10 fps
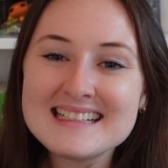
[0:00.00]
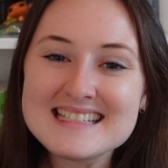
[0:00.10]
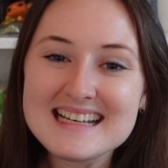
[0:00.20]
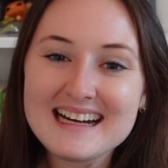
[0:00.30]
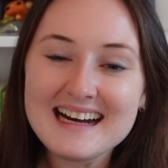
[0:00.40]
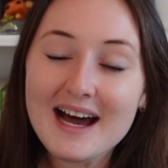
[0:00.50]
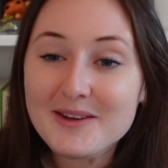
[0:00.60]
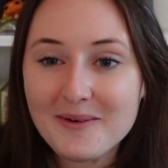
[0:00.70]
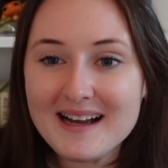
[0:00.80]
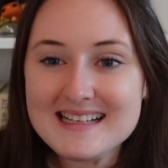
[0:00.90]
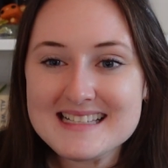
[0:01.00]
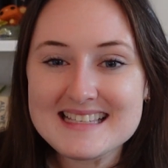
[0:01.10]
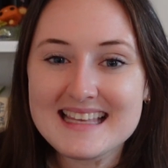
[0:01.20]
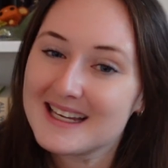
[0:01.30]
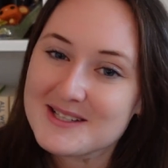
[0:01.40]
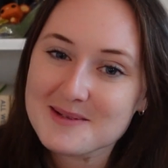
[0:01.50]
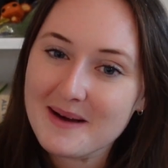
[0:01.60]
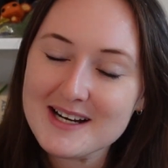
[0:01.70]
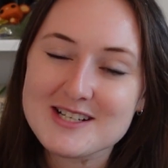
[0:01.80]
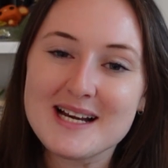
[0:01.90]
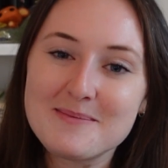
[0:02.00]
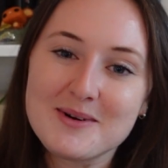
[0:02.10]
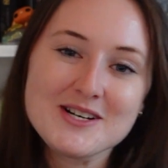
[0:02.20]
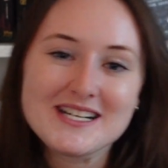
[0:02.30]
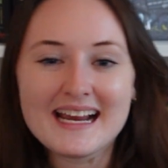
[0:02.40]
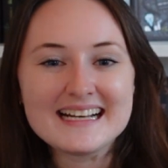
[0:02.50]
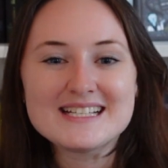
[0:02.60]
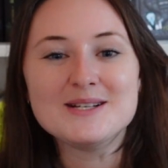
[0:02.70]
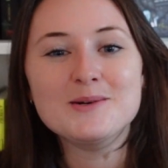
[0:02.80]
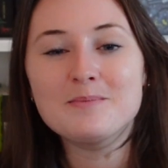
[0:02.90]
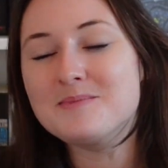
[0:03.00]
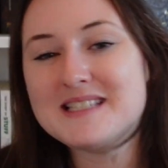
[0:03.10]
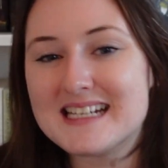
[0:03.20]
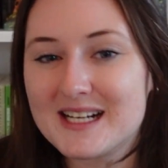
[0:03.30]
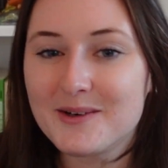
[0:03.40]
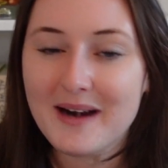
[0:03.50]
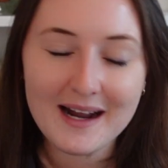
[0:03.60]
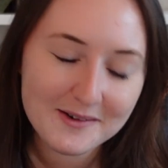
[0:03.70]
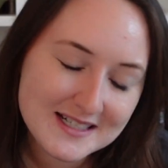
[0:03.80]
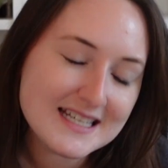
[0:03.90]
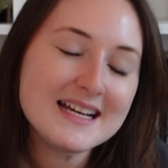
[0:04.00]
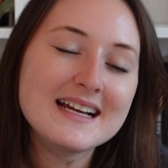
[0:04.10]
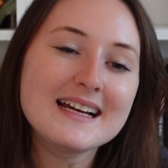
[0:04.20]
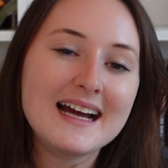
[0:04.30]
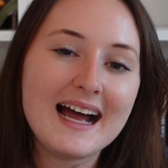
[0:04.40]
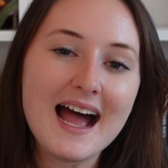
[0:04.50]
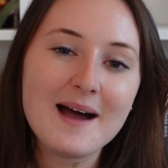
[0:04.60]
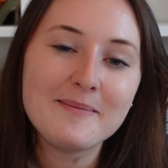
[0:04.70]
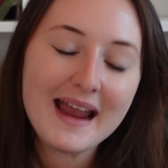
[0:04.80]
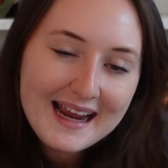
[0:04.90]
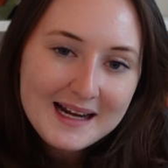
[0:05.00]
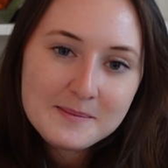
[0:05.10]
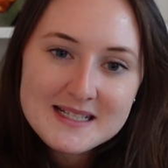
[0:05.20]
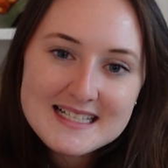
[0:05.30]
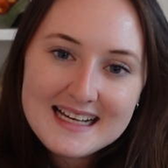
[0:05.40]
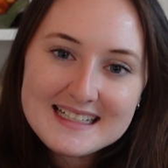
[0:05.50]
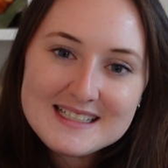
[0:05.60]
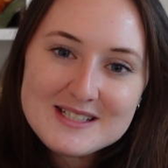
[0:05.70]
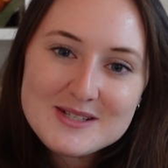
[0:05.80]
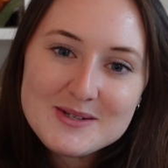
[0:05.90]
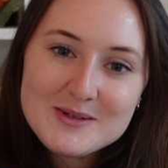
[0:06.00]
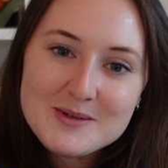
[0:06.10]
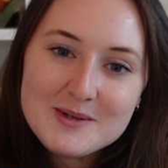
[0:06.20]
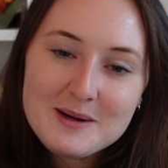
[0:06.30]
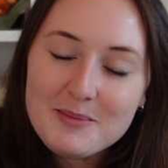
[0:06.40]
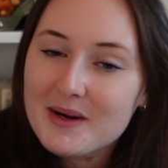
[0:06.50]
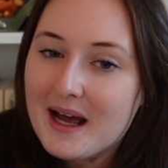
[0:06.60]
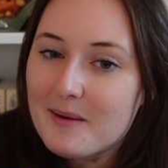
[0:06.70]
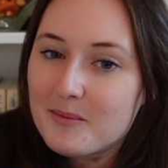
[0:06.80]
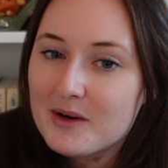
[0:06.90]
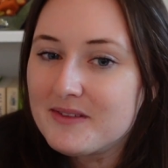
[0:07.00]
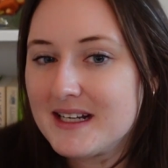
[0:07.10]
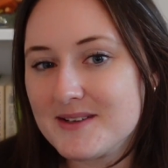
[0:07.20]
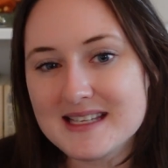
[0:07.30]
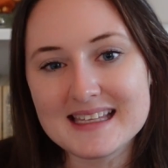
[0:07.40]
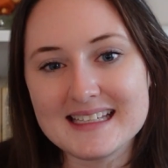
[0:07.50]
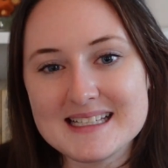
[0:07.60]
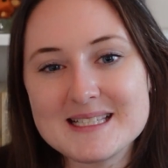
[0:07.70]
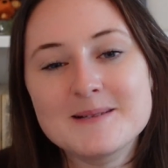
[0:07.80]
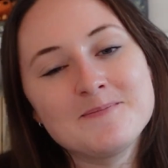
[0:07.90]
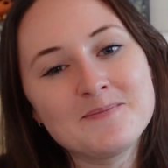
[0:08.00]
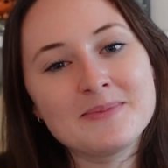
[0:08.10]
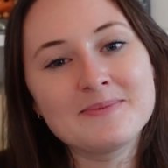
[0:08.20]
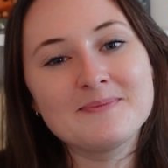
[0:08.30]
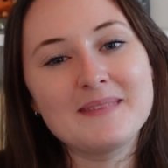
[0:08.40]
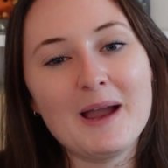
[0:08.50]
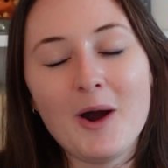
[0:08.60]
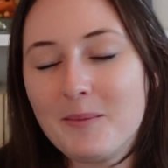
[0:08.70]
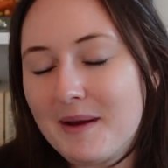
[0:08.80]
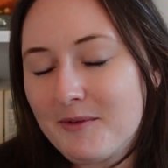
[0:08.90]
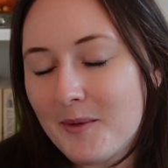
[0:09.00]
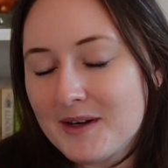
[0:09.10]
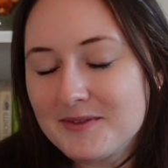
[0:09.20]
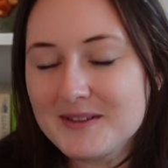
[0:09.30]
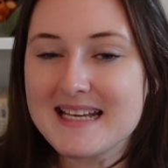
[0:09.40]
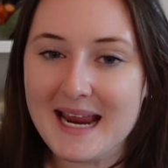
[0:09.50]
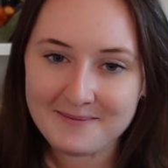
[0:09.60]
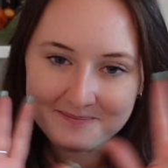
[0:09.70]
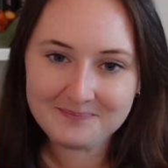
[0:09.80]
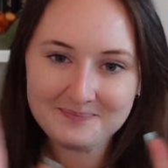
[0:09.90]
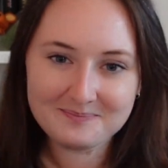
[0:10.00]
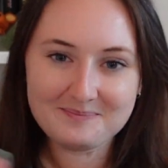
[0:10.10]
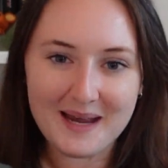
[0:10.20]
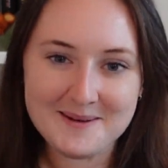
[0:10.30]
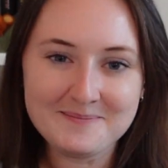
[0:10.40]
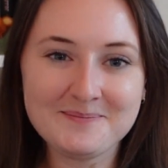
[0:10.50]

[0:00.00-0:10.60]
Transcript: Otherwise, thank you so much. I appreciate you sticking around, and I'm excited to put out more videos like this. I hope you have a wonderful day. Bye.